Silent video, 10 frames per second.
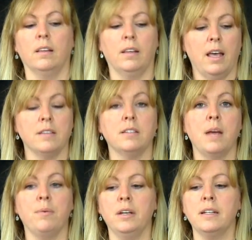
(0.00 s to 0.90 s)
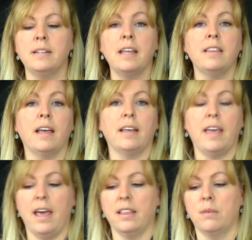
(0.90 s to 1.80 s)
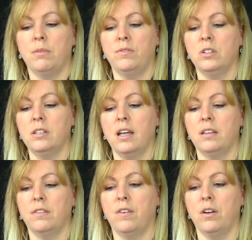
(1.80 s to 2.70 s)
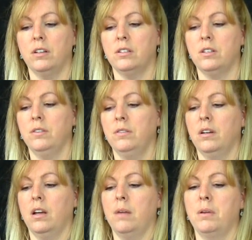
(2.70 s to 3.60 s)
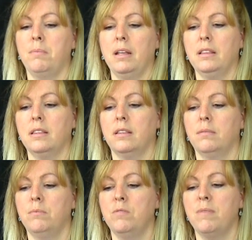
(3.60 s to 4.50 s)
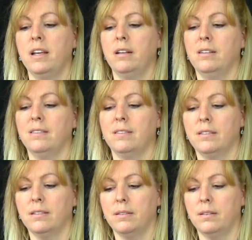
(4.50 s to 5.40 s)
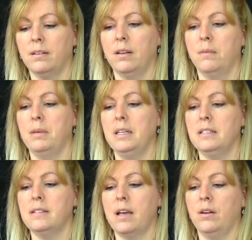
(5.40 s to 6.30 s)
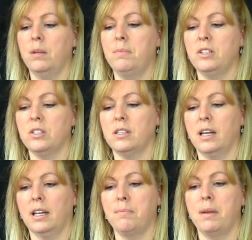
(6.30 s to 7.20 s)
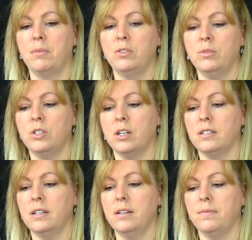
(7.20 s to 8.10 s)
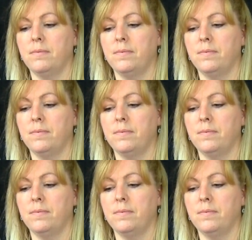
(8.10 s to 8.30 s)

Okay, so now we're going to take that cake that we've just added the fondant to. I'm going to move my pieces out a little bit just so I can be able to adjust it.